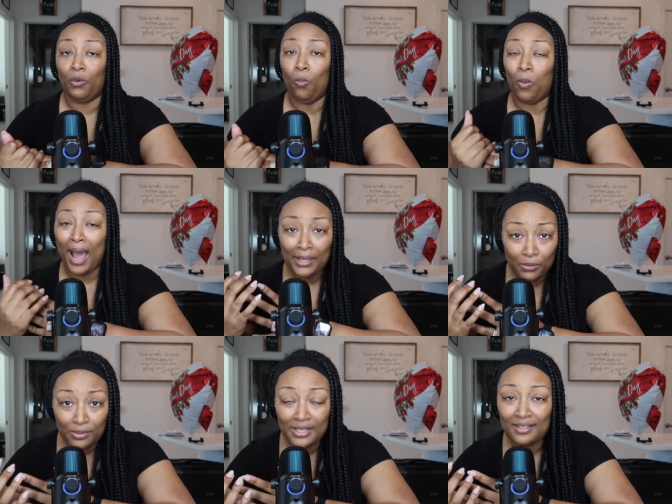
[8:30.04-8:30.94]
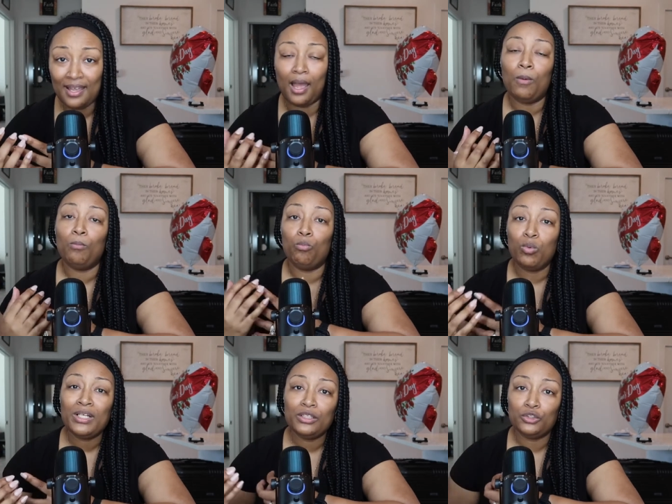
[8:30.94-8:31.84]
why you need the help,
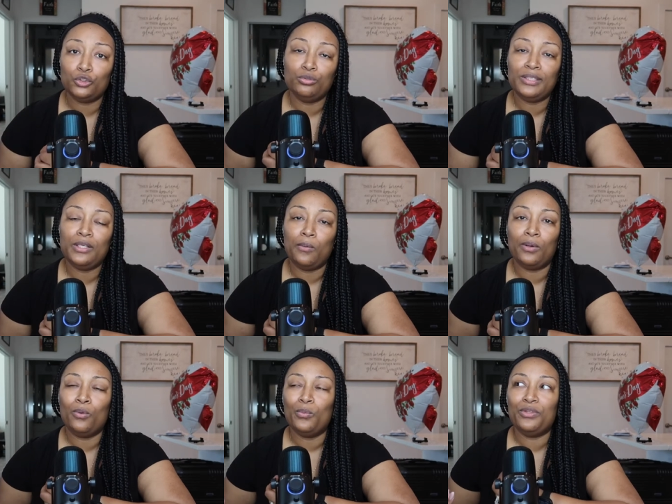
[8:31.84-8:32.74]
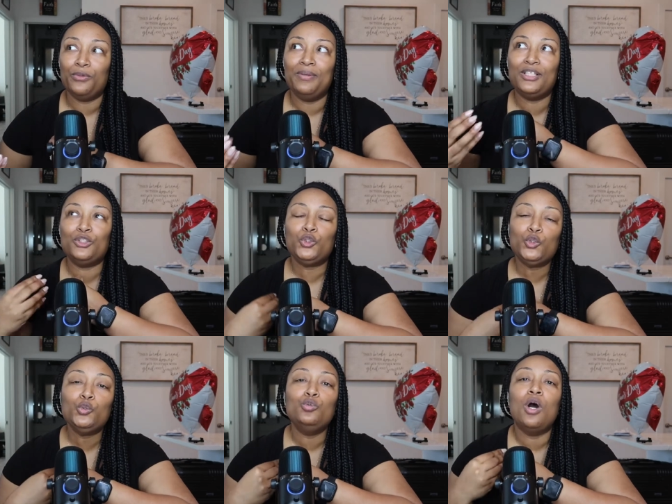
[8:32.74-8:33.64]
what is truly going on with you because
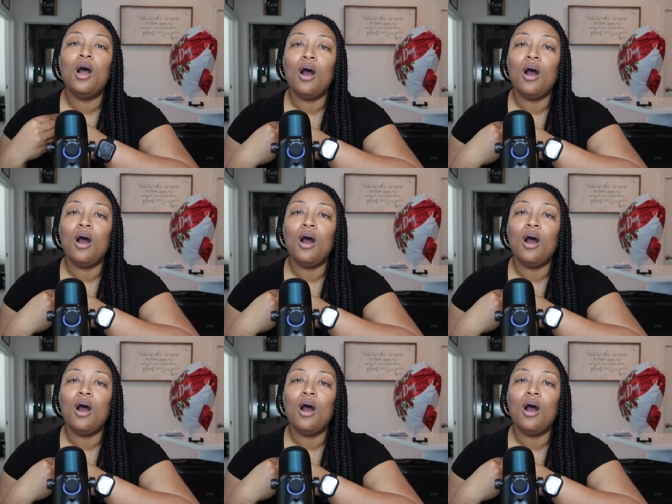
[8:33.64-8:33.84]
you